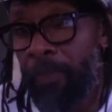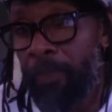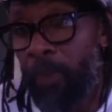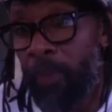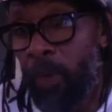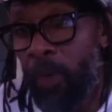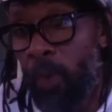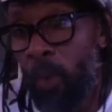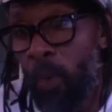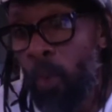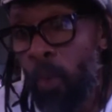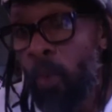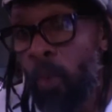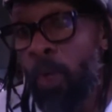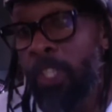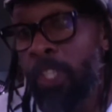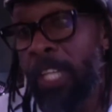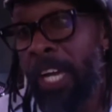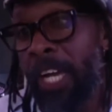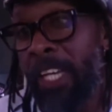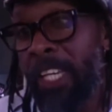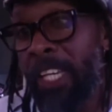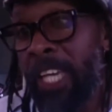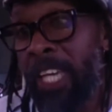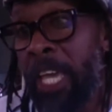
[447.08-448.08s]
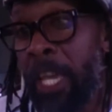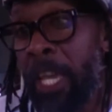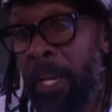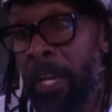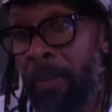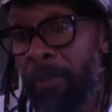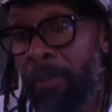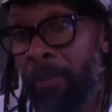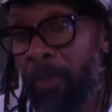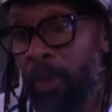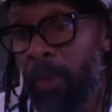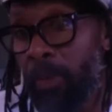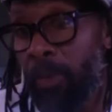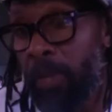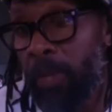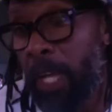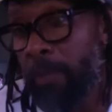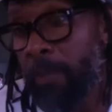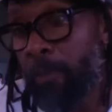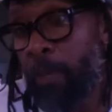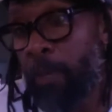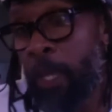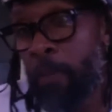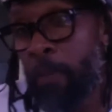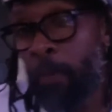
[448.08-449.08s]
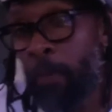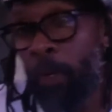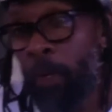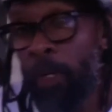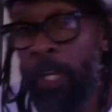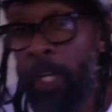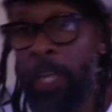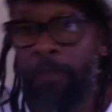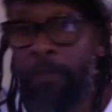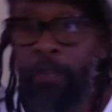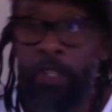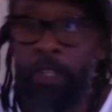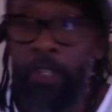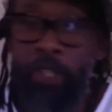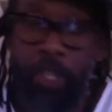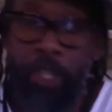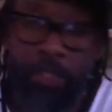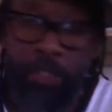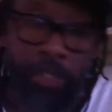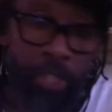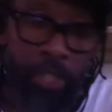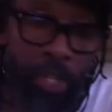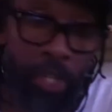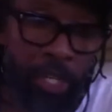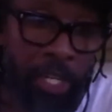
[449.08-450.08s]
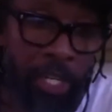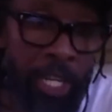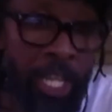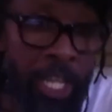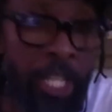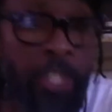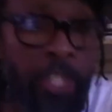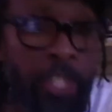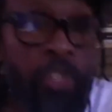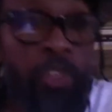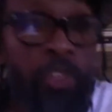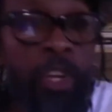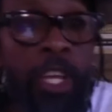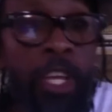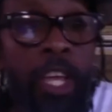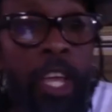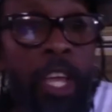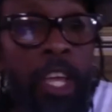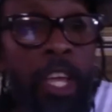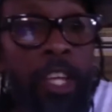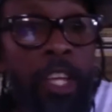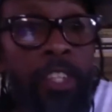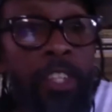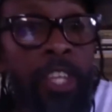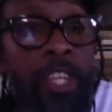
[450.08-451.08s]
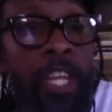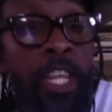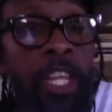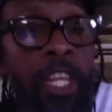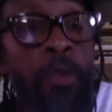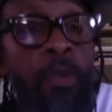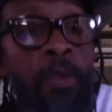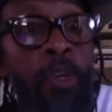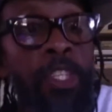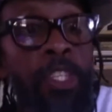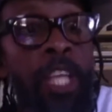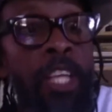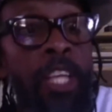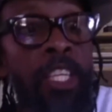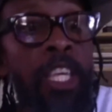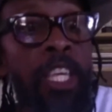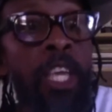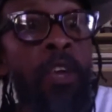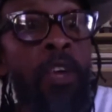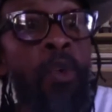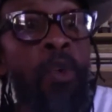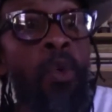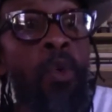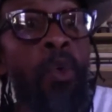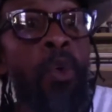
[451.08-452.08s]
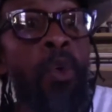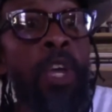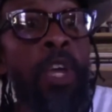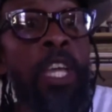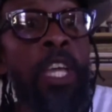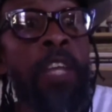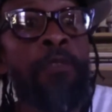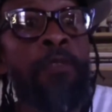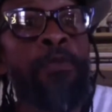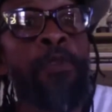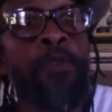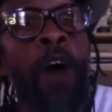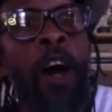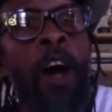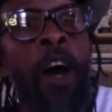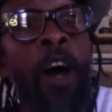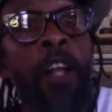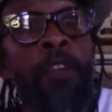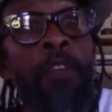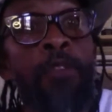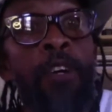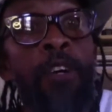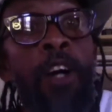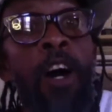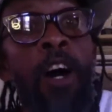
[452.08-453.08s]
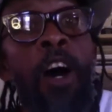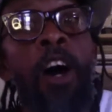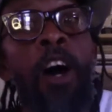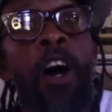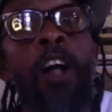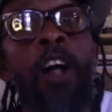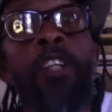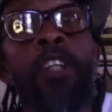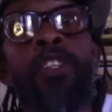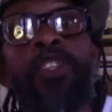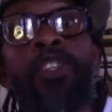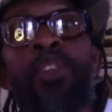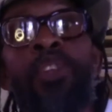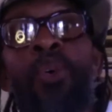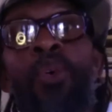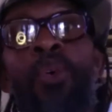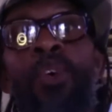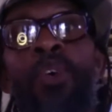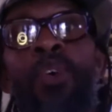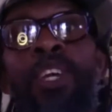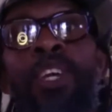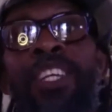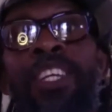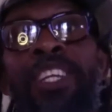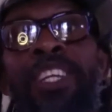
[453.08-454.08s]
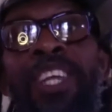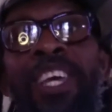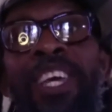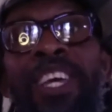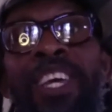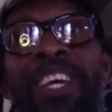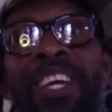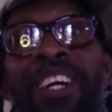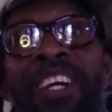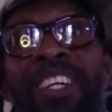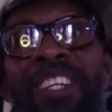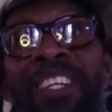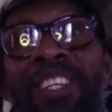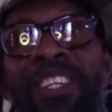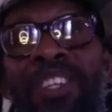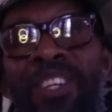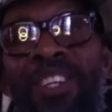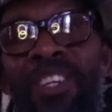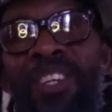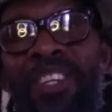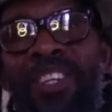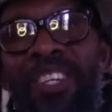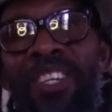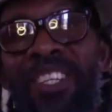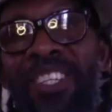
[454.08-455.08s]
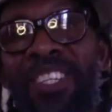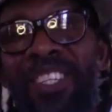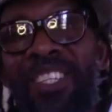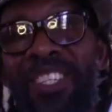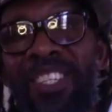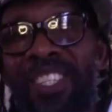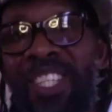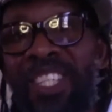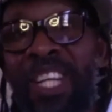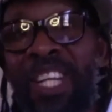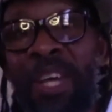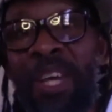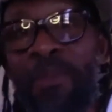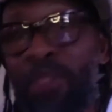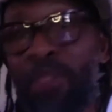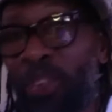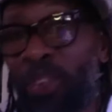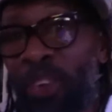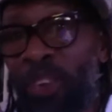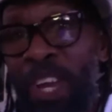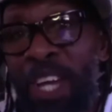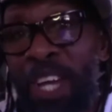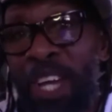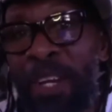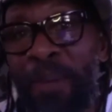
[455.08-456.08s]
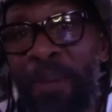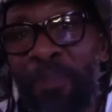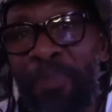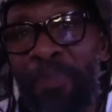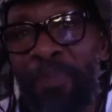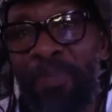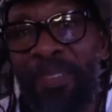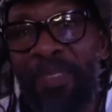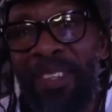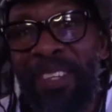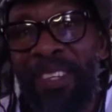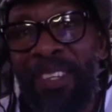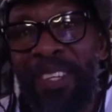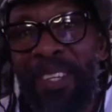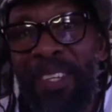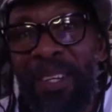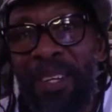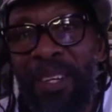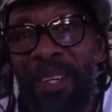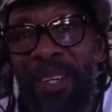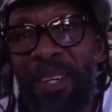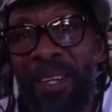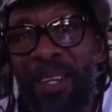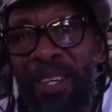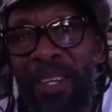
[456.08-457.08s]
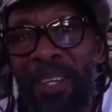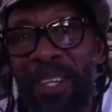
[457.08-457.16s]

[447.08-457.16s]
who was a king that people, if you just study the history, said he was a king who involved also in the slave trade. You